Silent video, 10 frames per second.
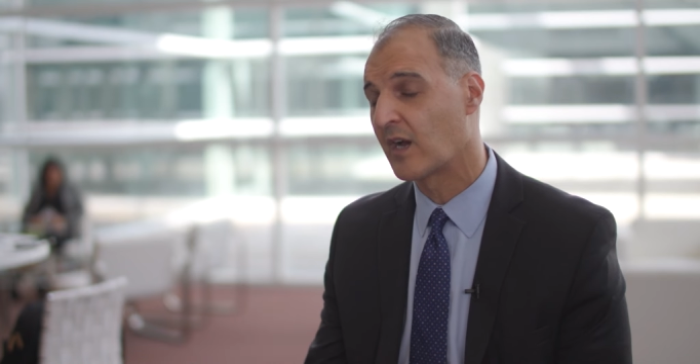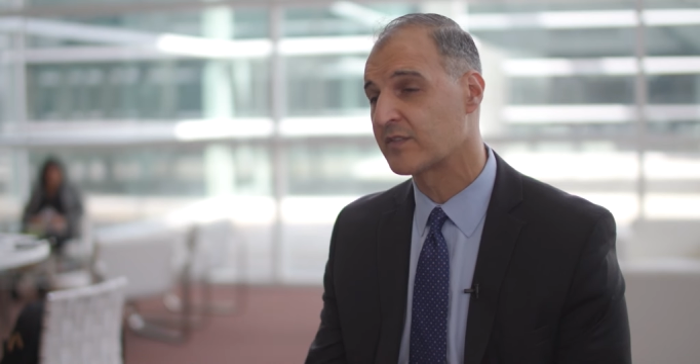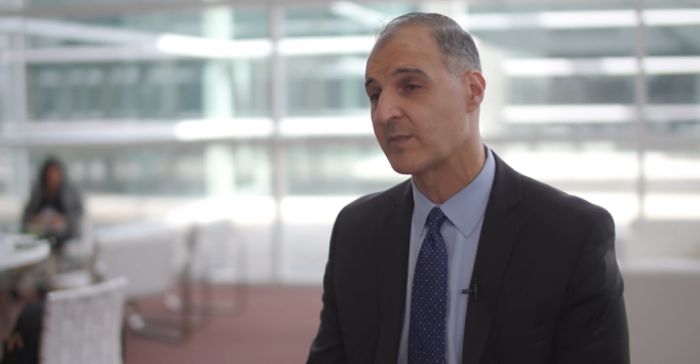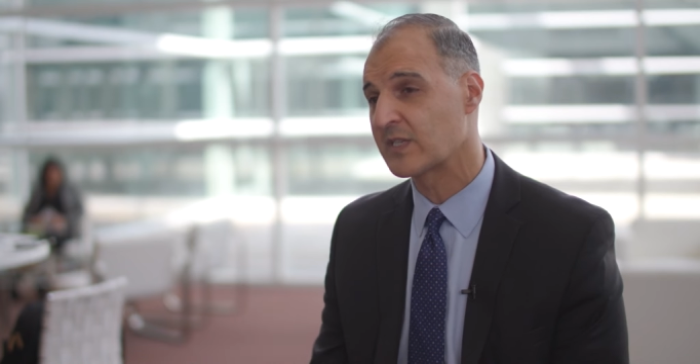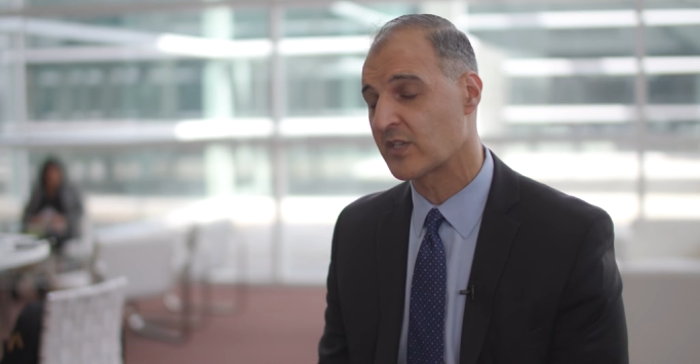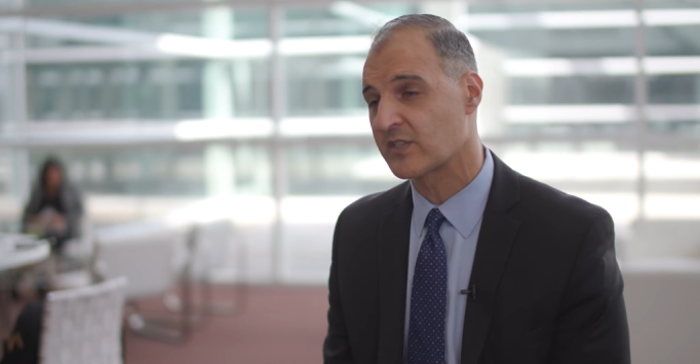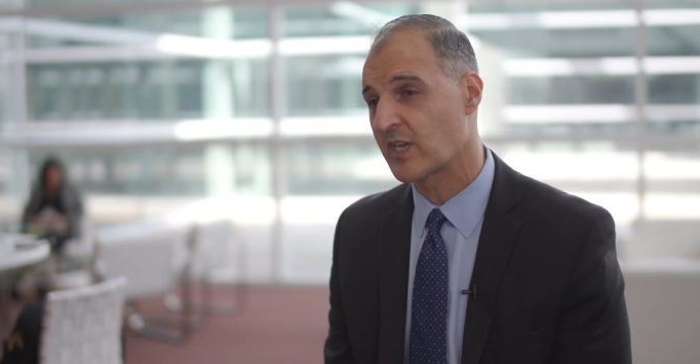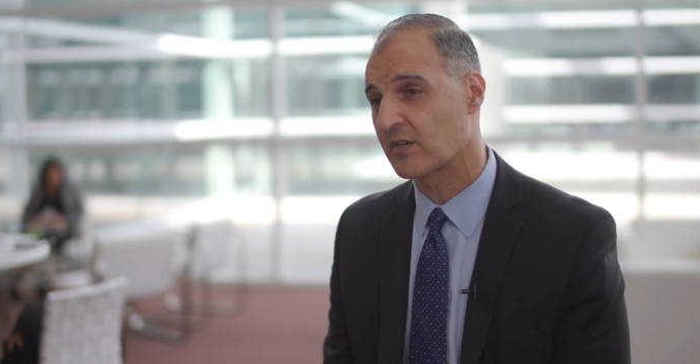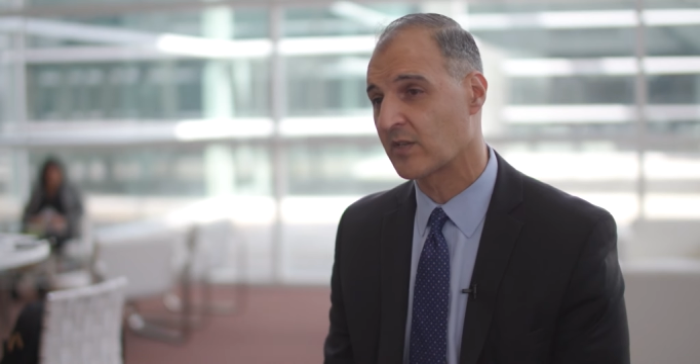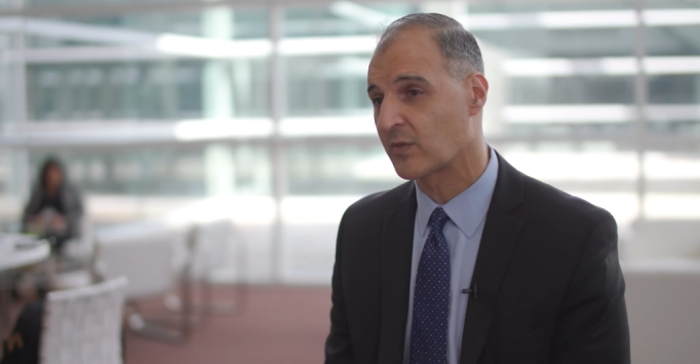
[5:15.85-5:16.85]
of domestic
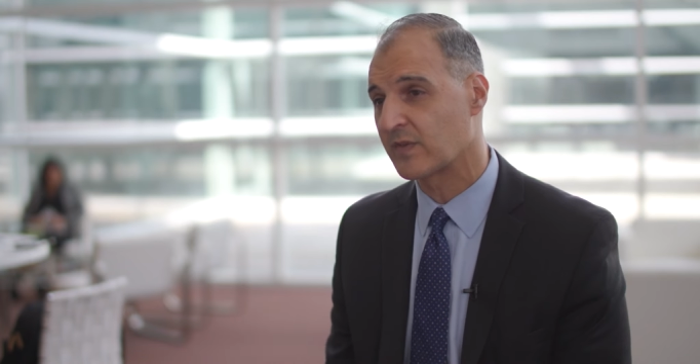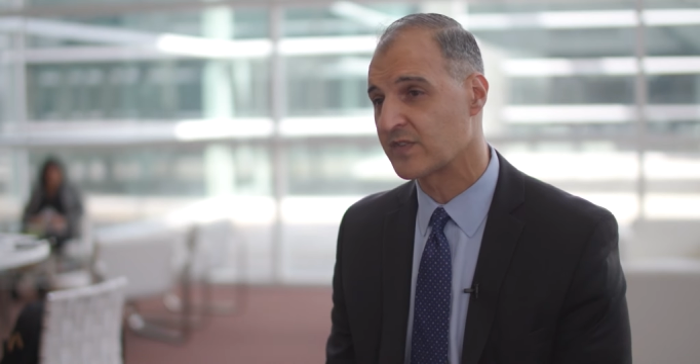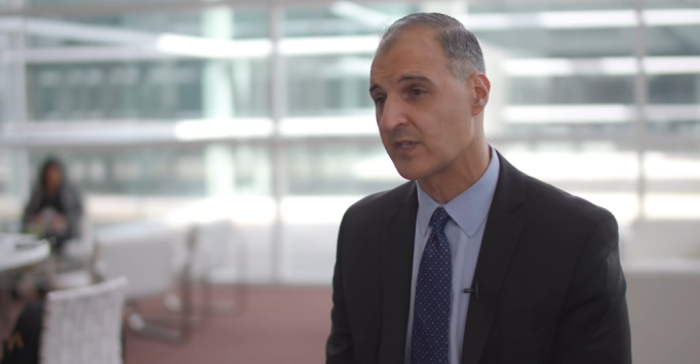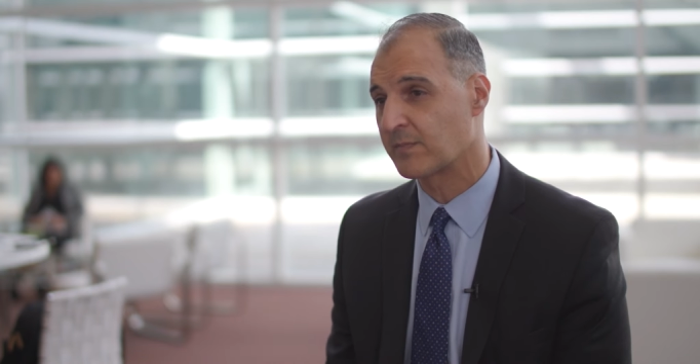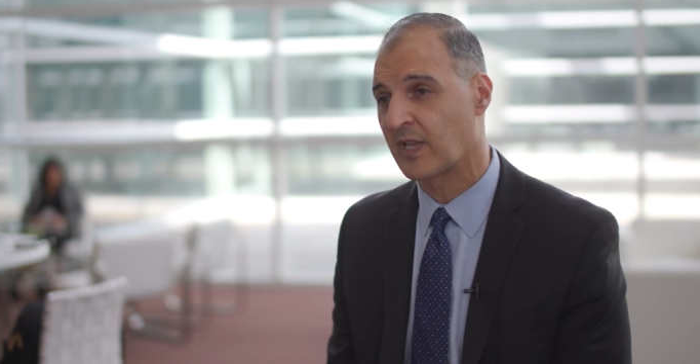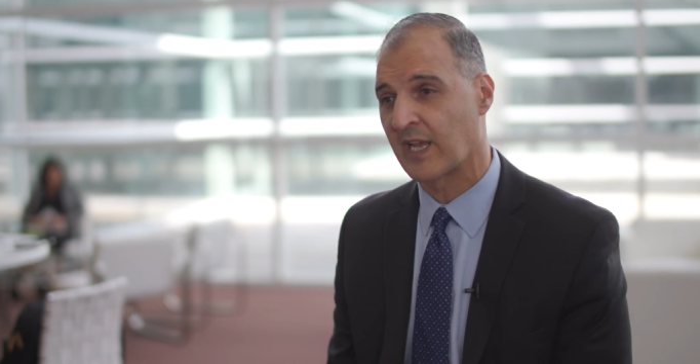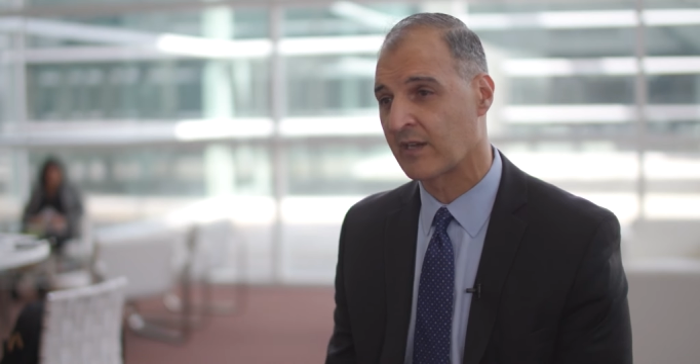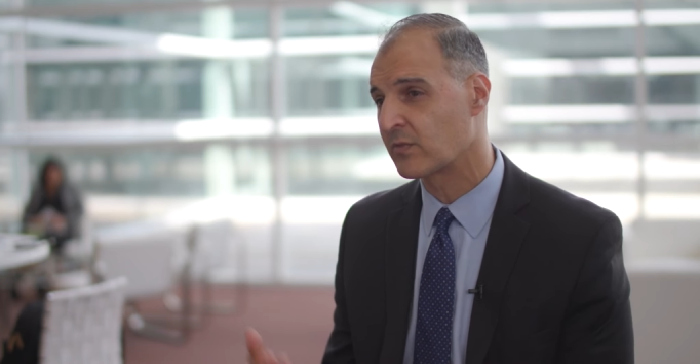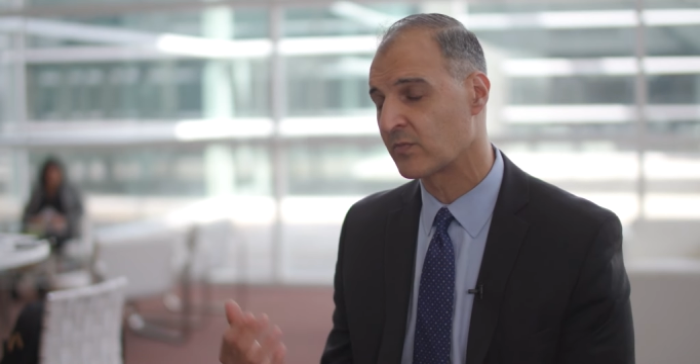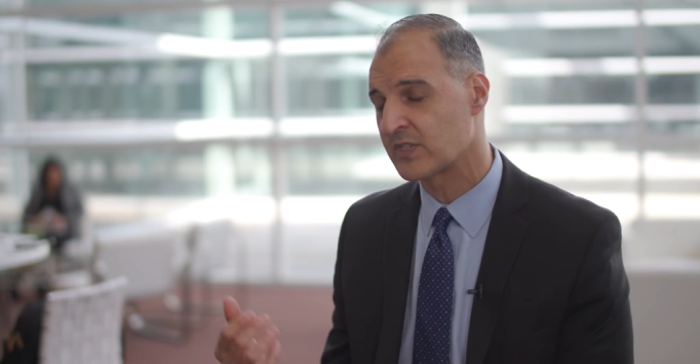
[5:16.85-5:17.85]
terror like we've seen play
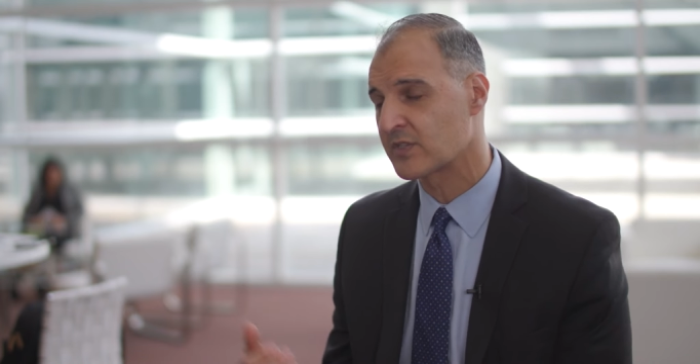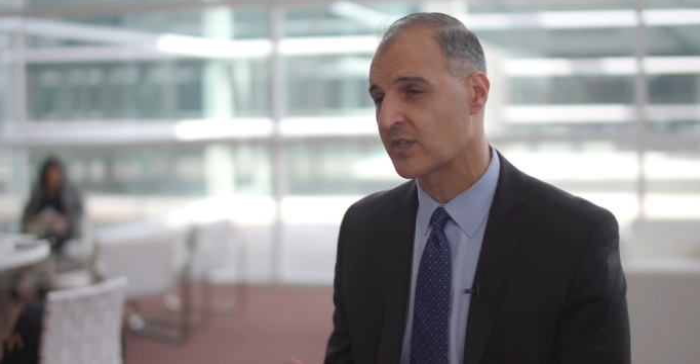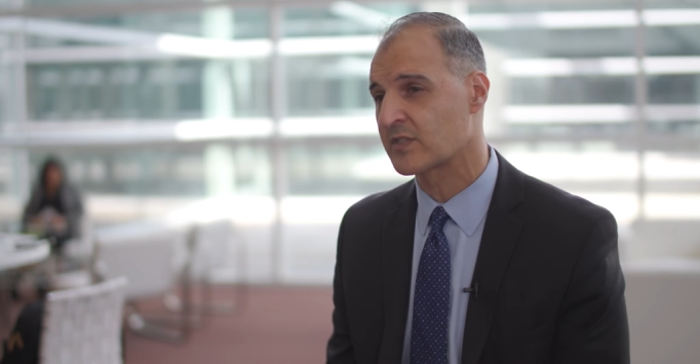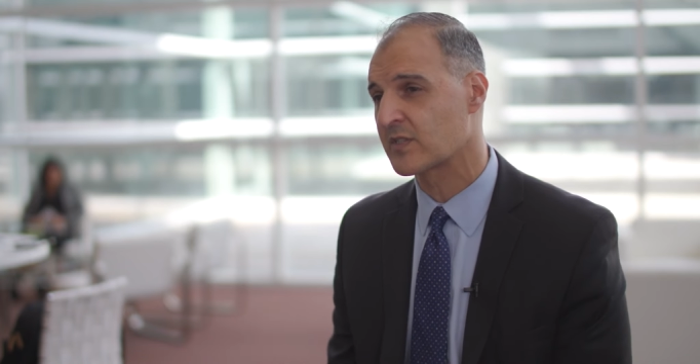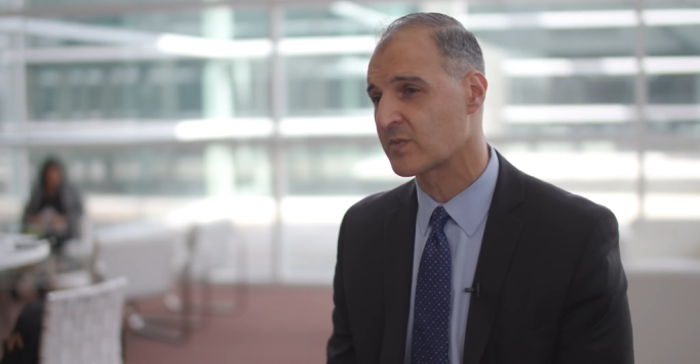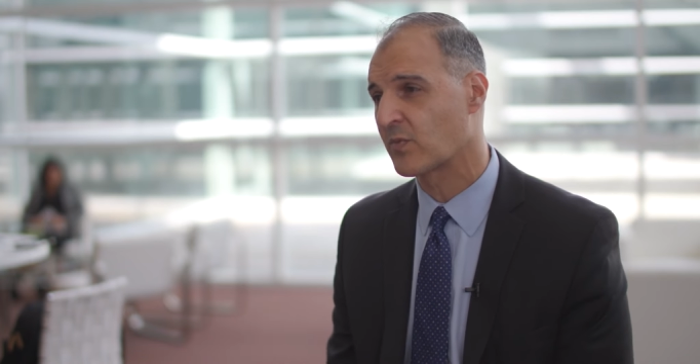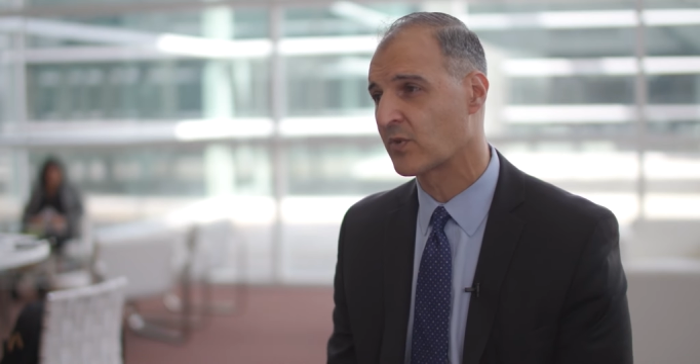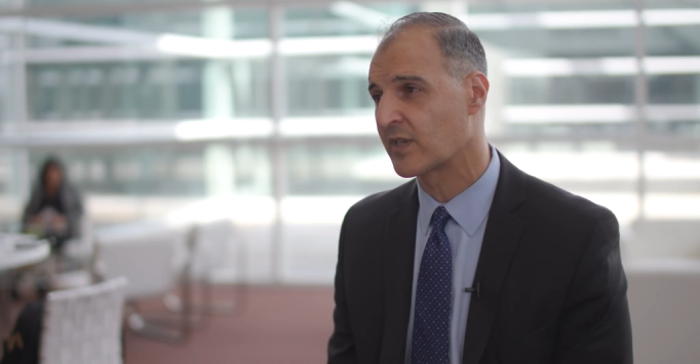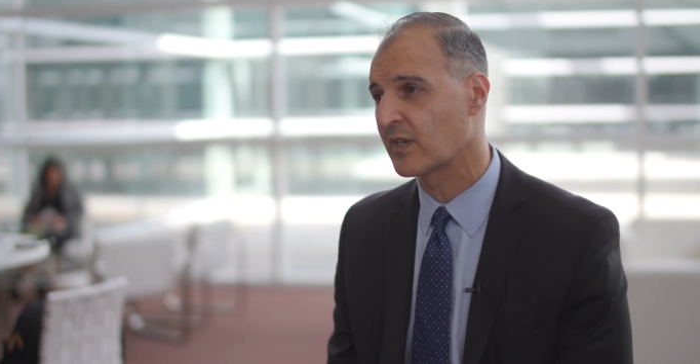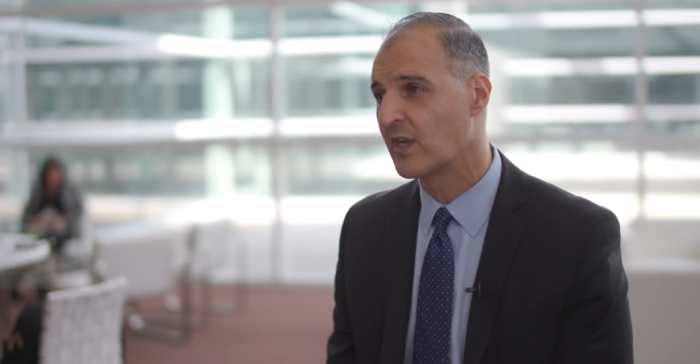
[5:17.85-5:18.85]
out and we discussed this
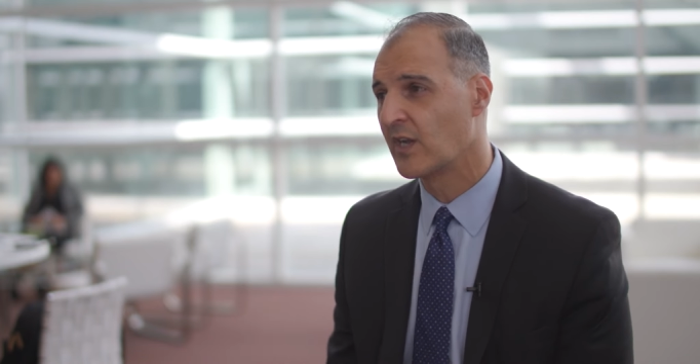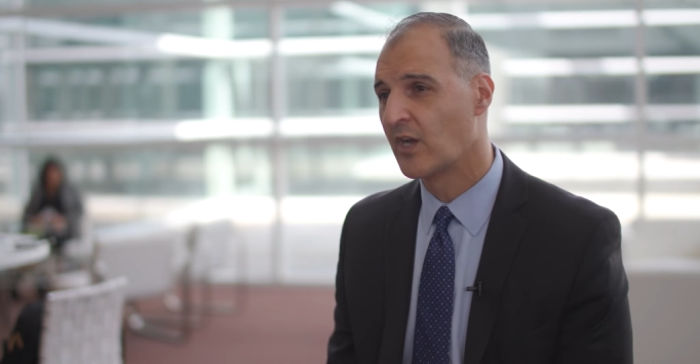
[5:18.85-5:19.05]
morning,